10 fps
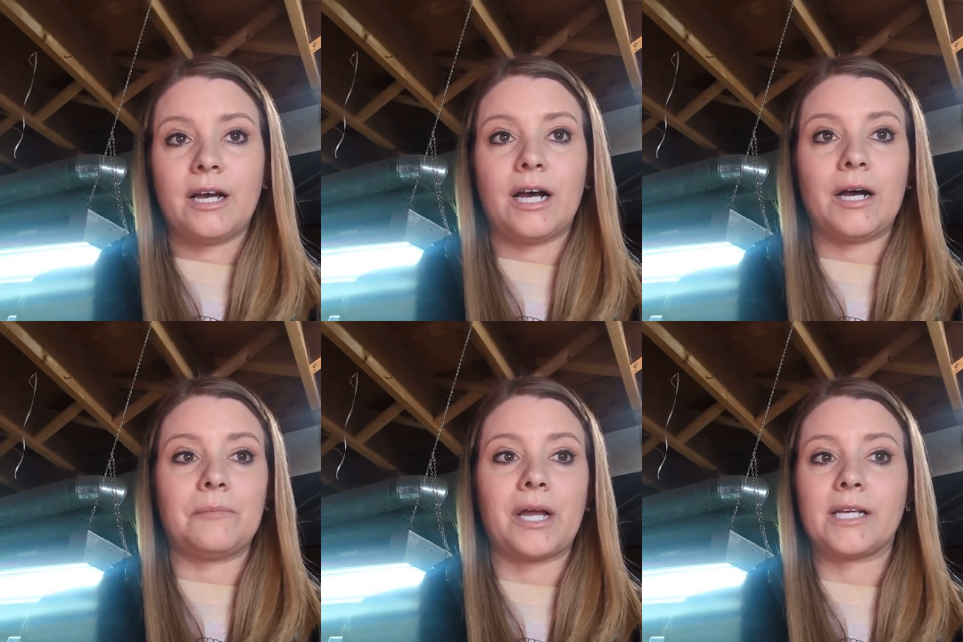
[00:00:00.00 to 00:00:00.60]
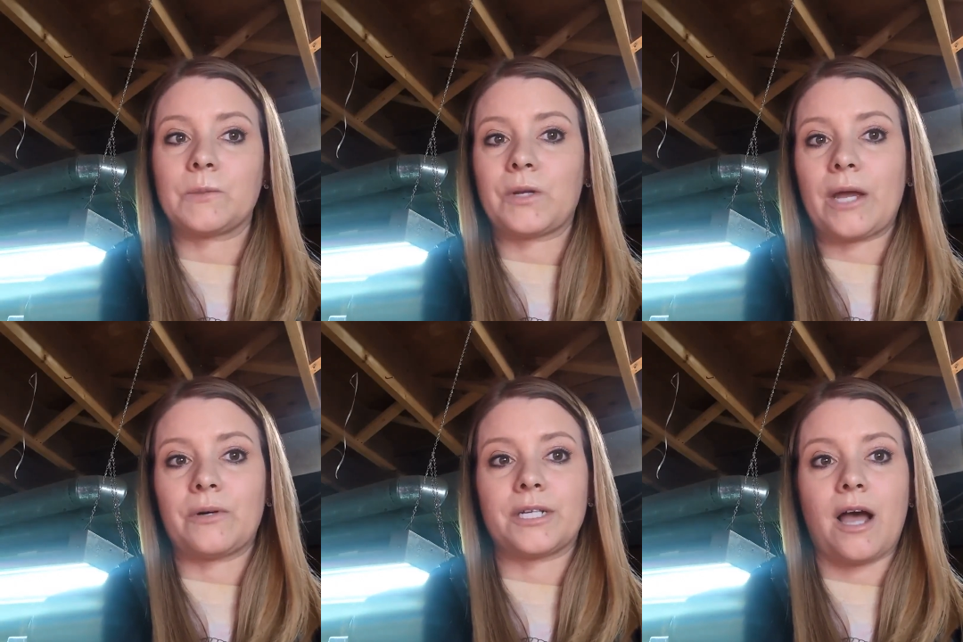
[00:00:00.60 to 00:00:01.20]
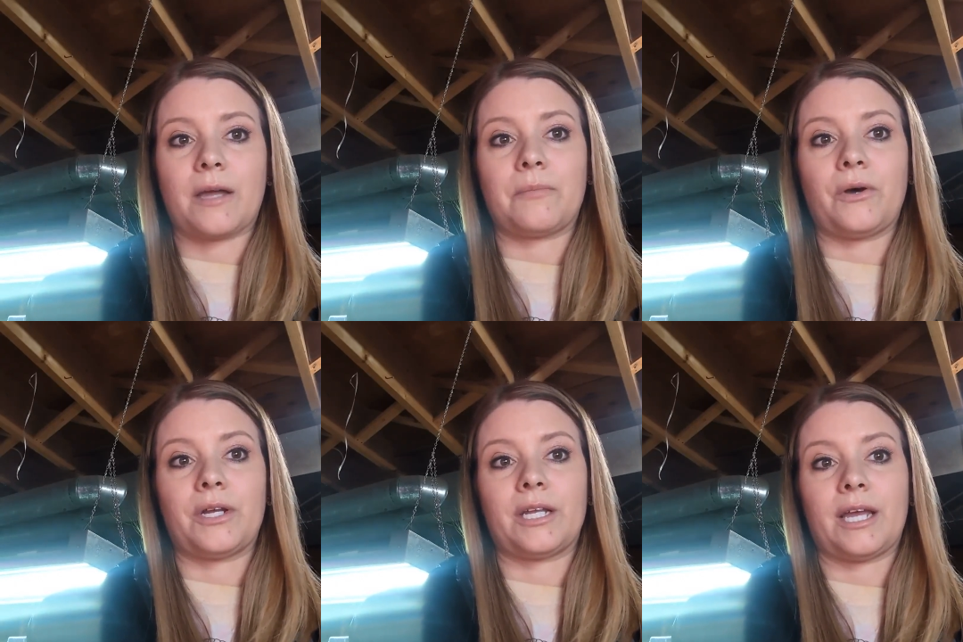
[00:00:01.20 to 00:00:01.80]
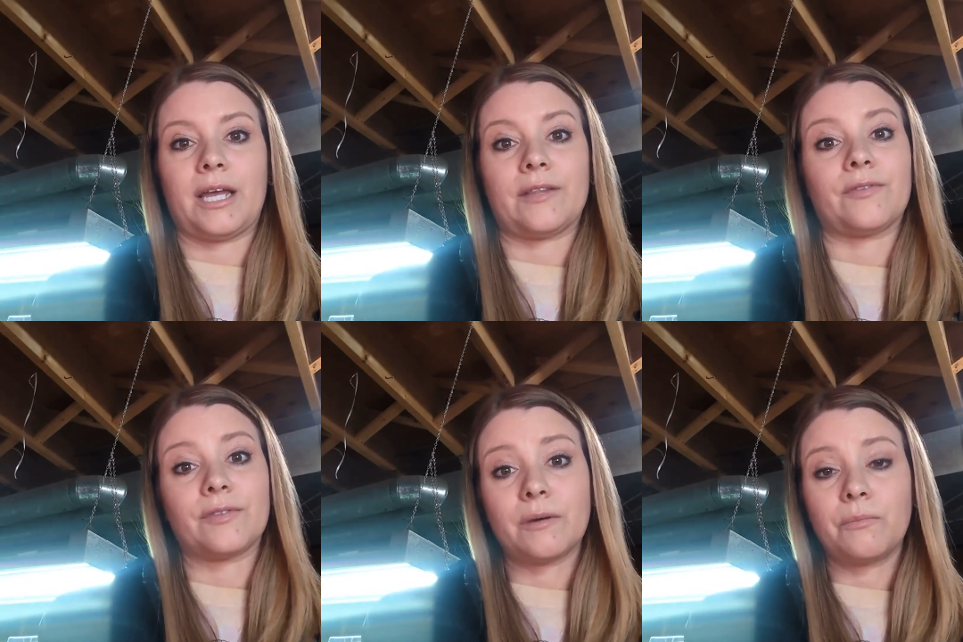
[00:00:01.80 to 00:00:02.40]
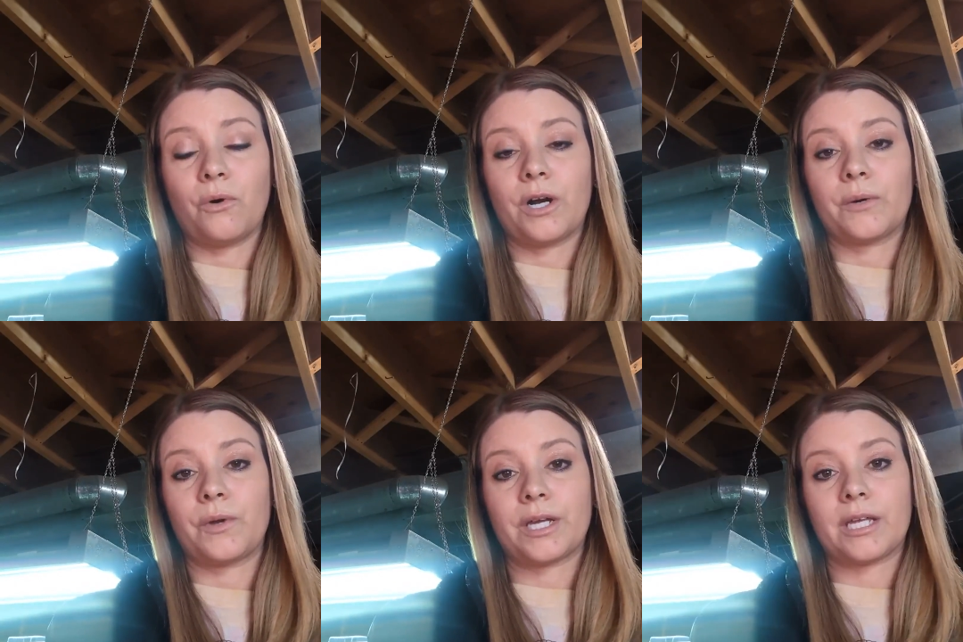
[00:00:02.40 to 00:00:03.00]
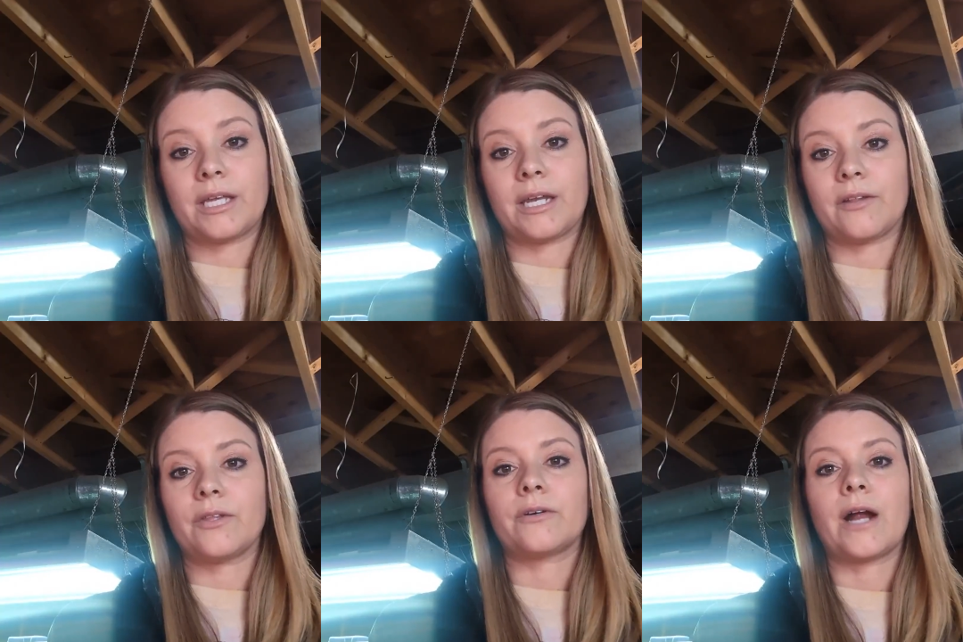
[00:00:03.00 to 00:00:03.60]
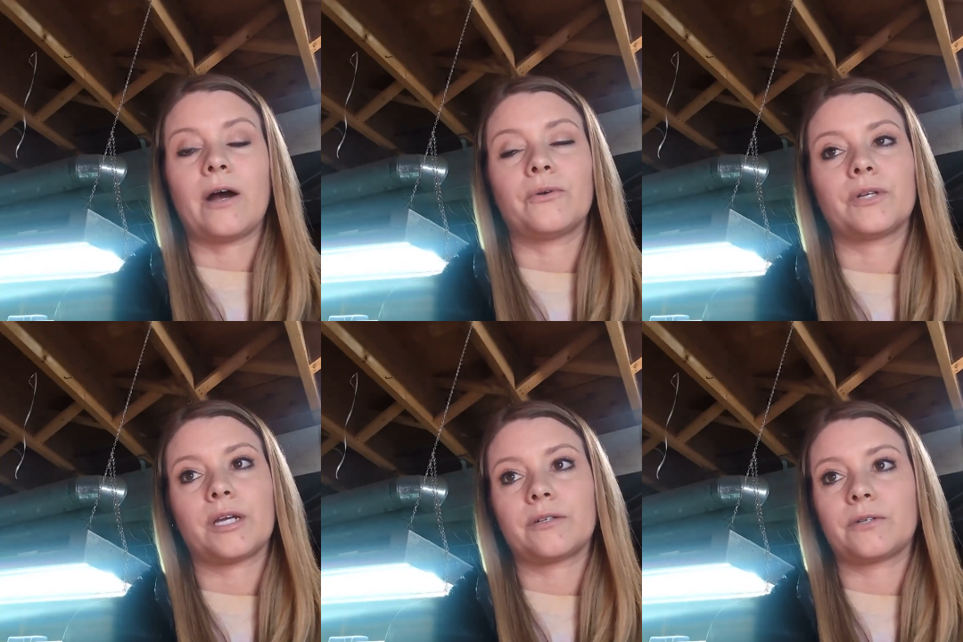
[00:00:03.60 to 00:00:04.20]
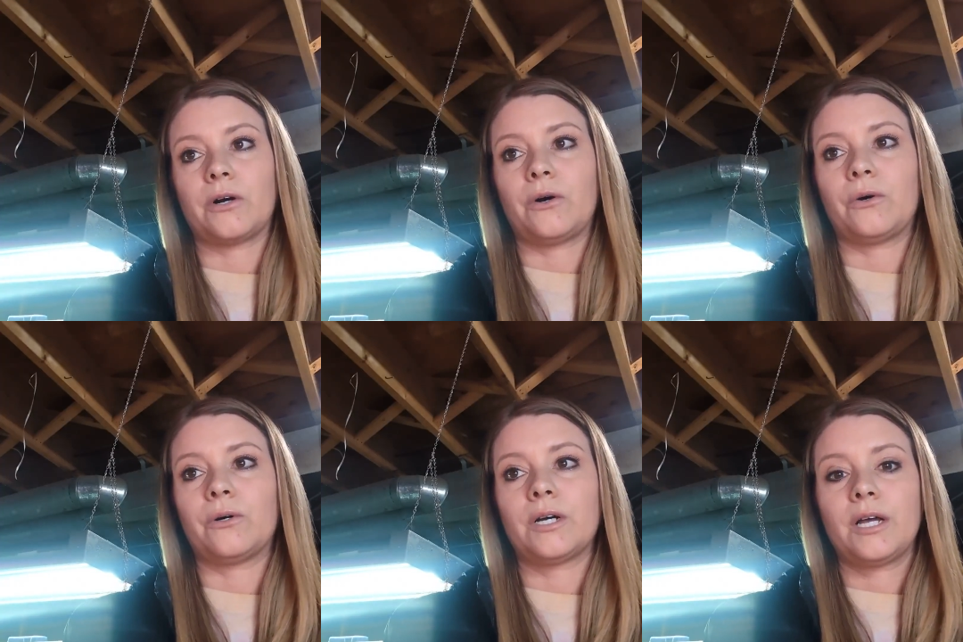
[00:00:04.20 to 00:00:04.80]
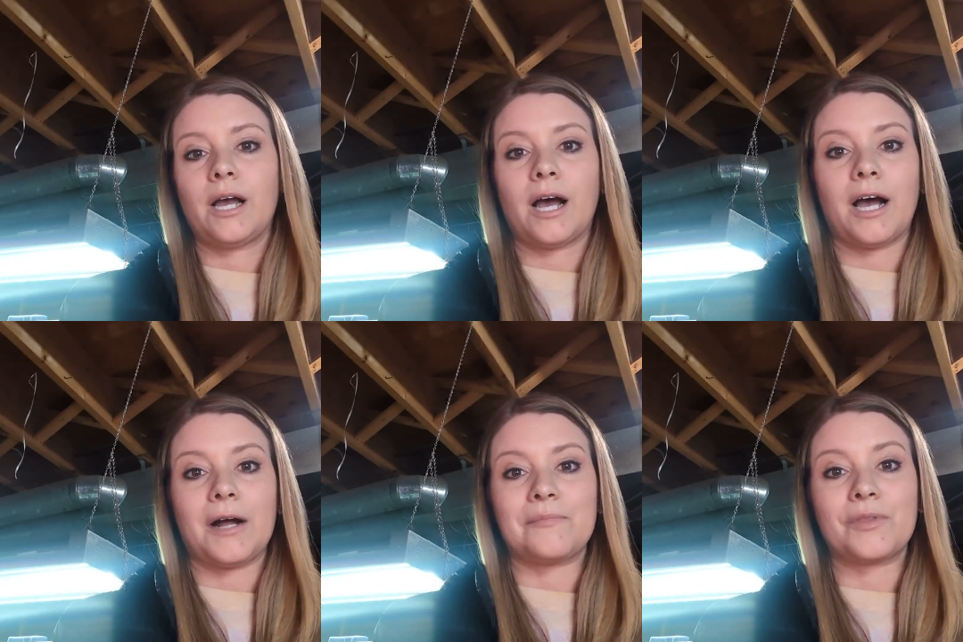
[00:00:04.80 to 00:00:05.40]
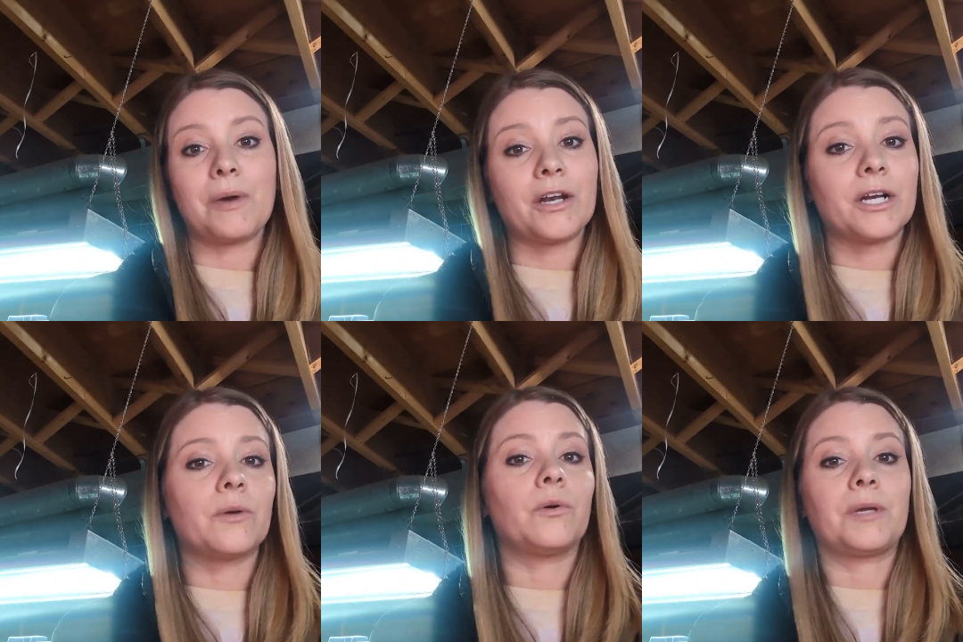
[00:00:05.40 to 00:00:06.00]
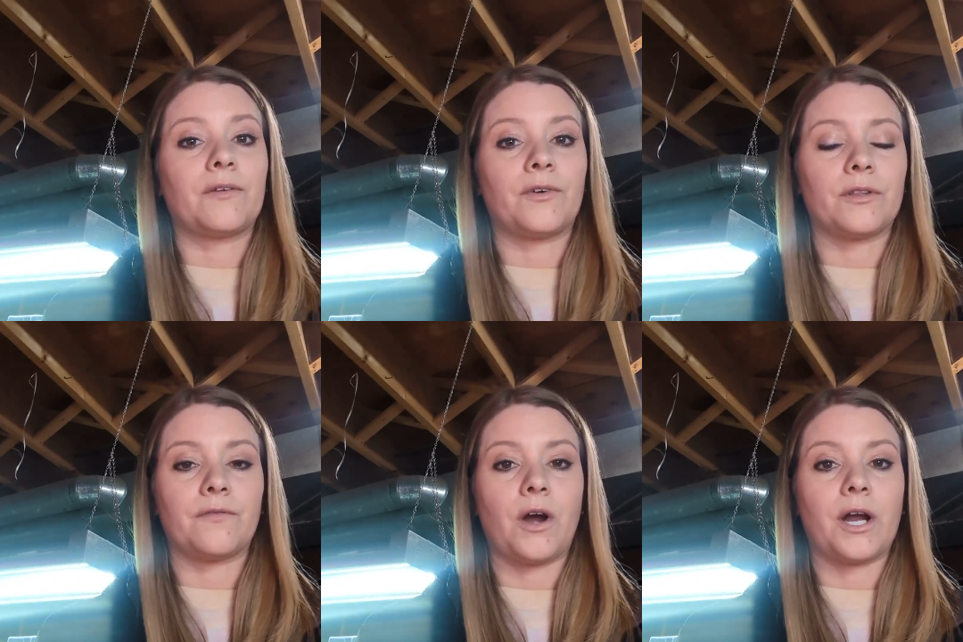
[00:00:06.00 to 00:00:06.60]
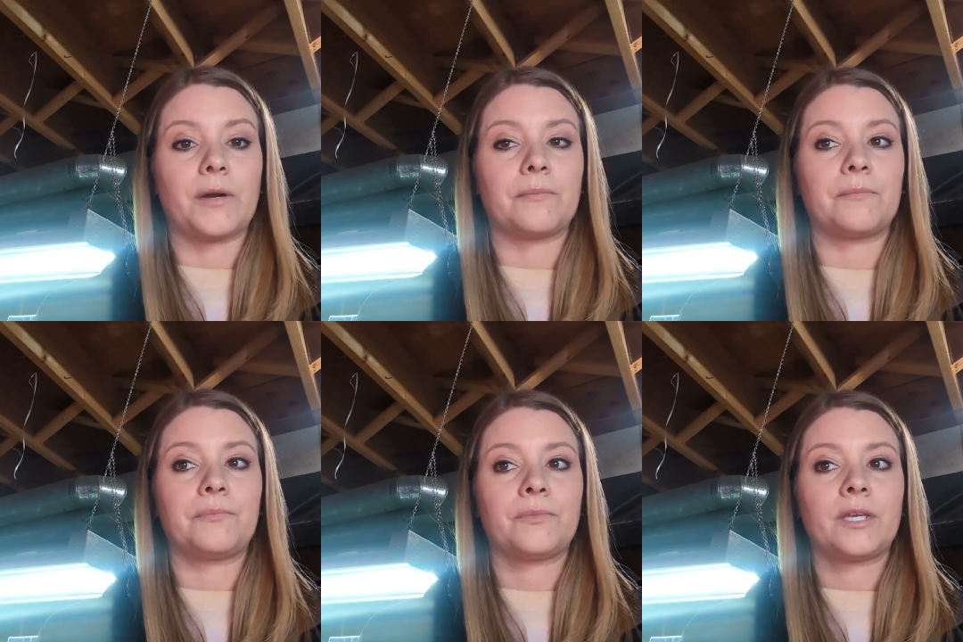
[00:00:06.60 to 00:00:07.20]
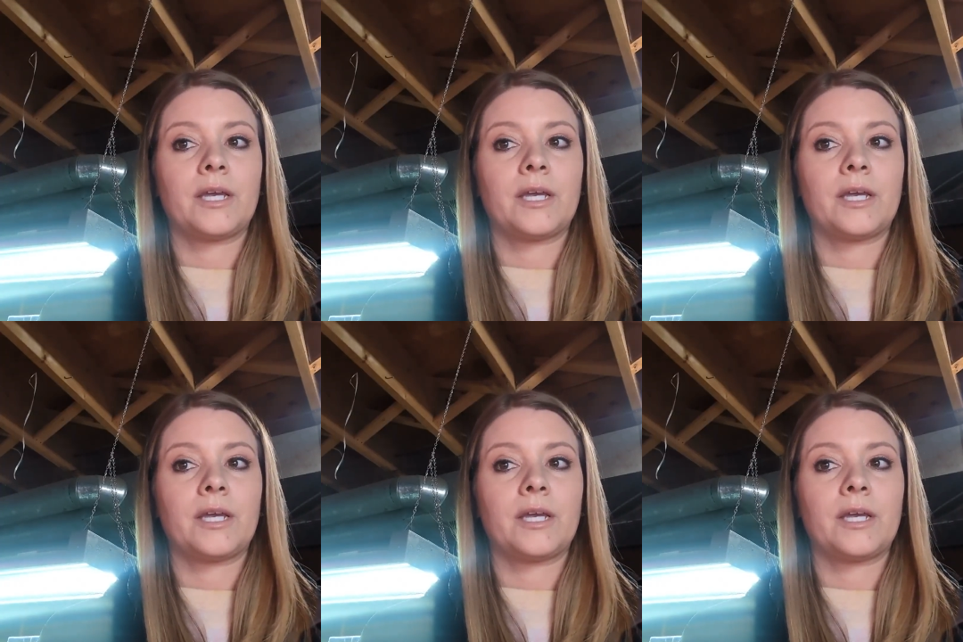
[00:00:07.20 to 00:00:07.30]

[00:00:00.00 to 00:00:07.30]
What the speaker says: My husband and I were talking about it, and the more we can get in the ground and grow, the better it will be for the farm